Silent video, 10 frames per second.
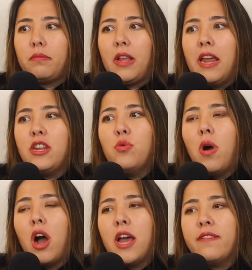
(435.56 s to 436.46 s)
and you
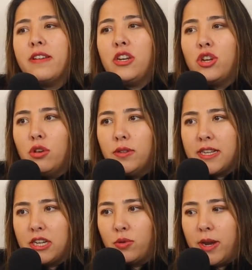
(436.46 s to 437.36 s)
are either in new
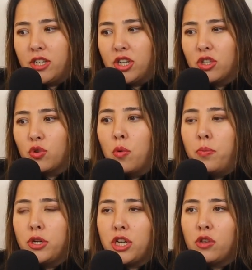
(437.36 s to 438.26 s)
situations or
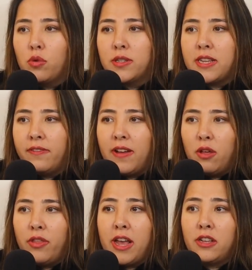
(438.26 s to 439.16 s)
putting yourself
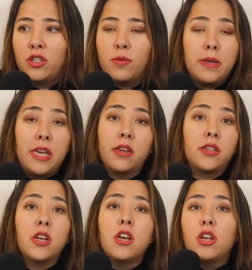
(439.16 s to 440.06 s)
out there to
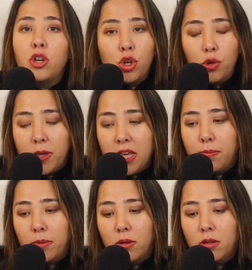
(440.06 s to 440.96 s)
meet new
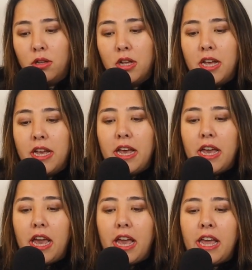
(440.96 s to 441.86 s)
people,
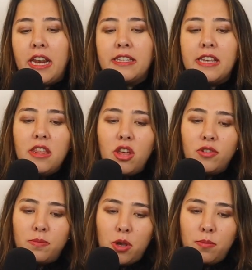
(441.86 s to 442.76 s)
it is in
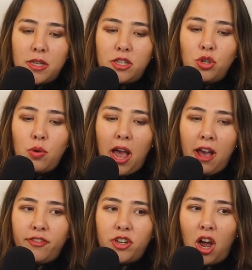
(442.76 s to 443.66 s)
those moments you
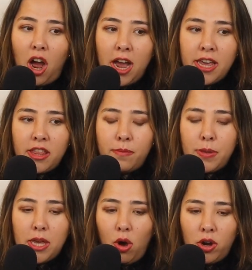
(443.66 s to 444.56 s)
have to either
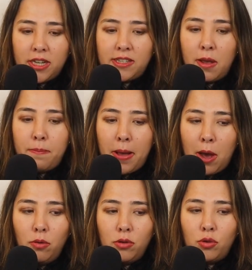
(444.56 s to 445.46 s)
be honest
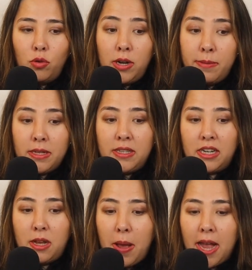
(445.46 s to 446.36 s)
about your
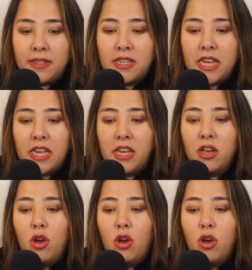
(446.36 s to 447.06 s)
limited capacity